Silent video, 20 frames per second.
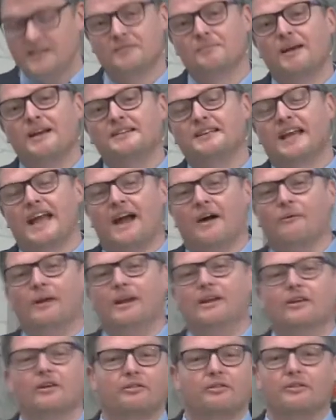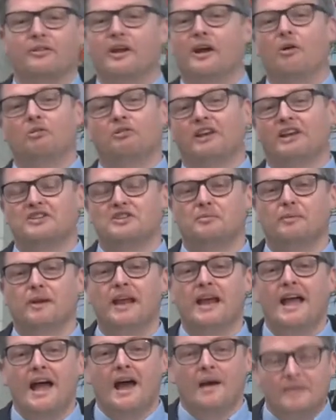it's amazing how we look through the Old Testament
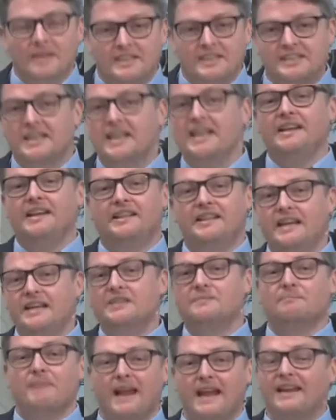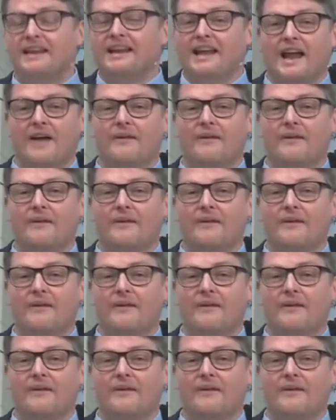and we see these main